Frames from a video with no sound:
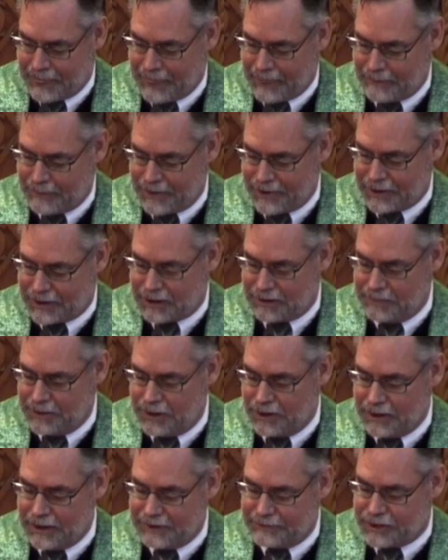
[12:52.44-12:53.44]
where the
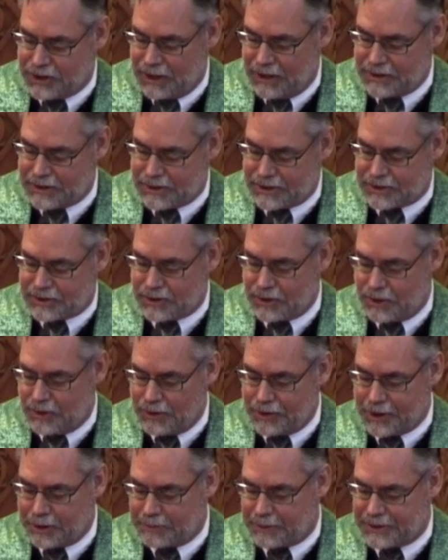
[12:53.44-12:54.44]
community of Jesus
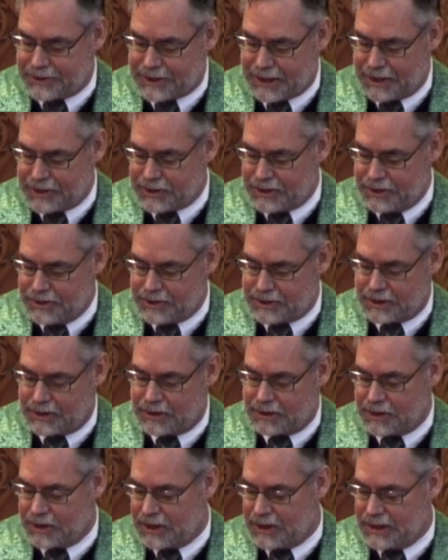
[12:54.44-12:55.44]
sold their possessions
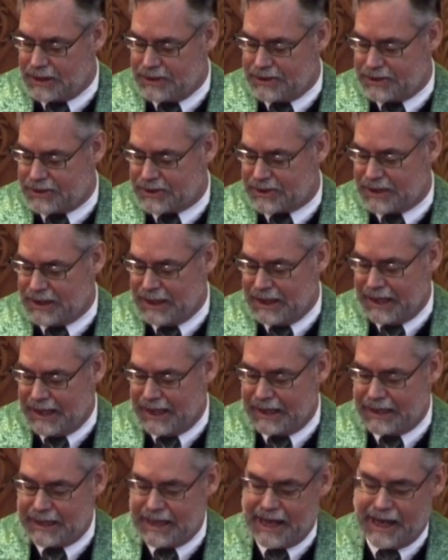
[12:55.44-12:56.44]
and goods
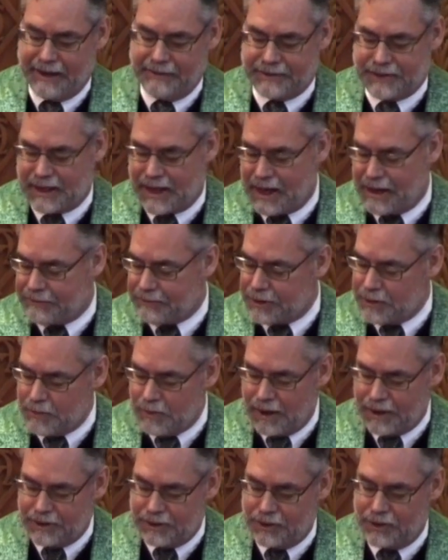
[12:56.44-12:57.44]
and gave to
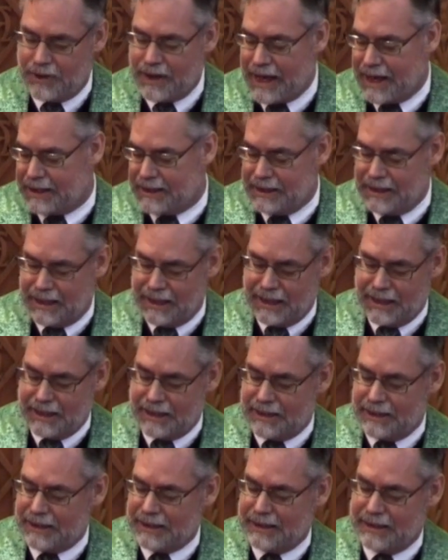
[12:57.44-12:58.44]
everyone who had
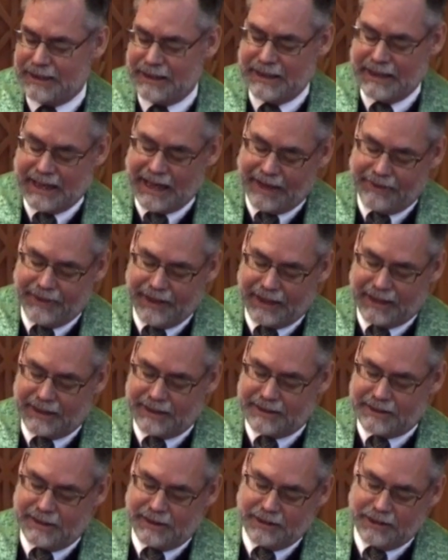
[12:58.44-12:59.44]
need, and they
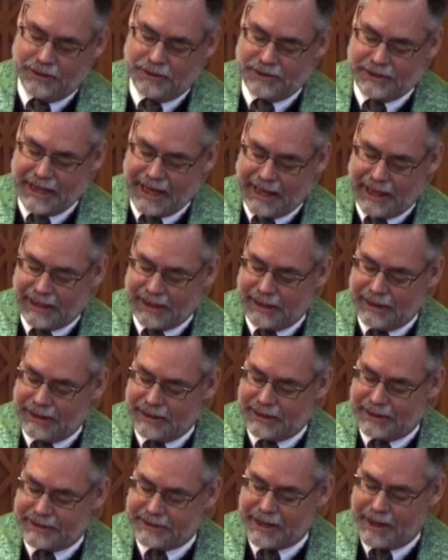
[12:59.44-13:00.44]
continued daily in
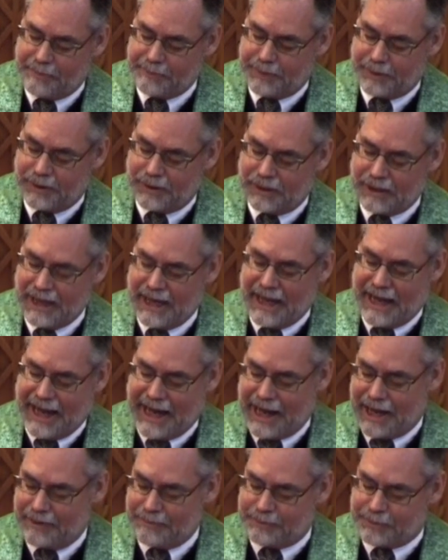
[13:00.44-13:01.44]
the temple
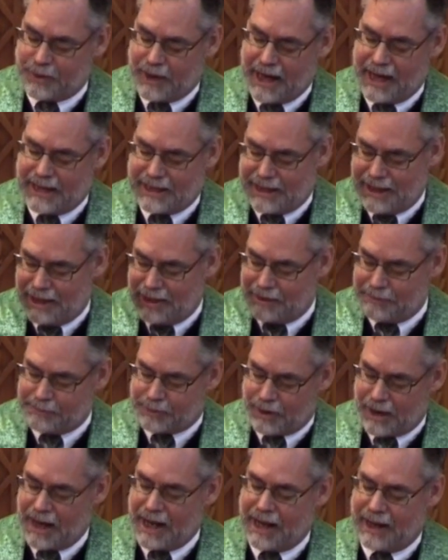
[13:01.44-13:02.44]
and breaking
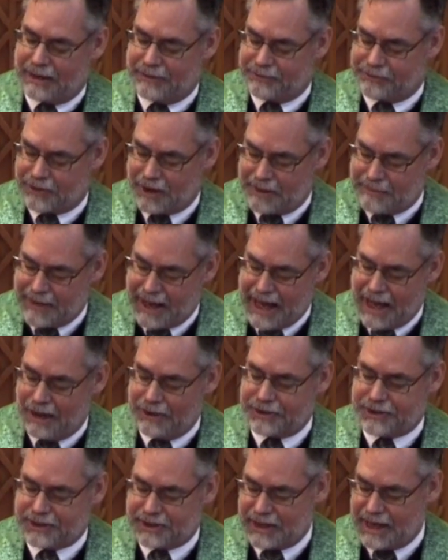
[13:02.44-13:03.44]
bread from
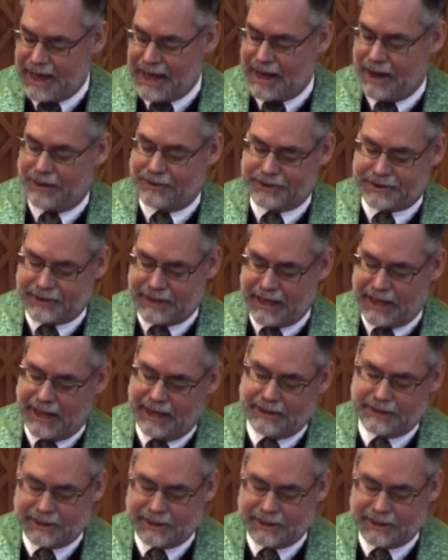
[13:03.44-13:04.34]
house to house. They ate